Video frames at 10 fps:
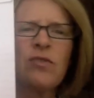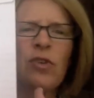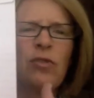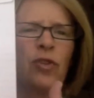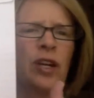
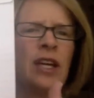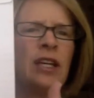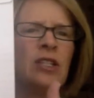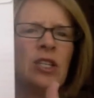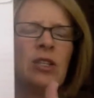feel
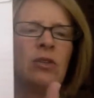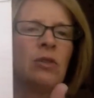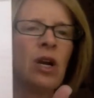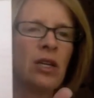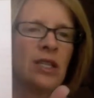free to
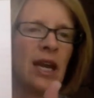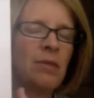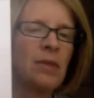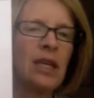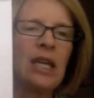
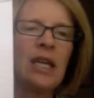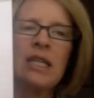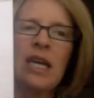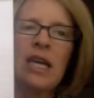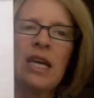contact me
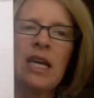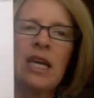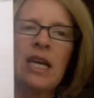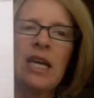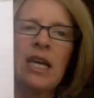anytime you
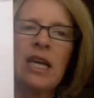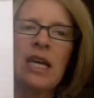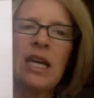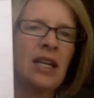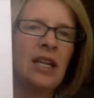don't
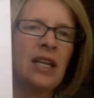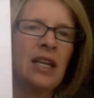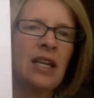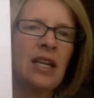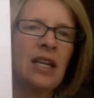understand anything.